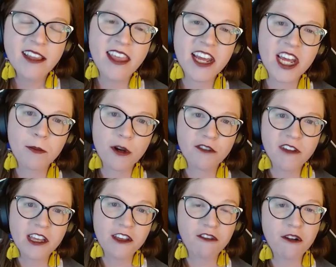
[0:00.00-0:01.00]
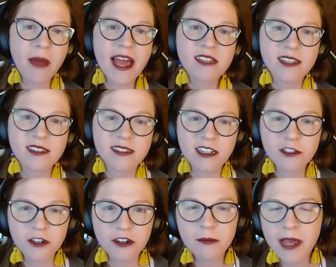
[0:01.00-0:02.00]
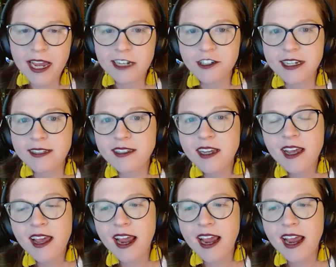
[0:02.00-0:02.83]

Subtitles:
They can prevent you from accessing certain pages.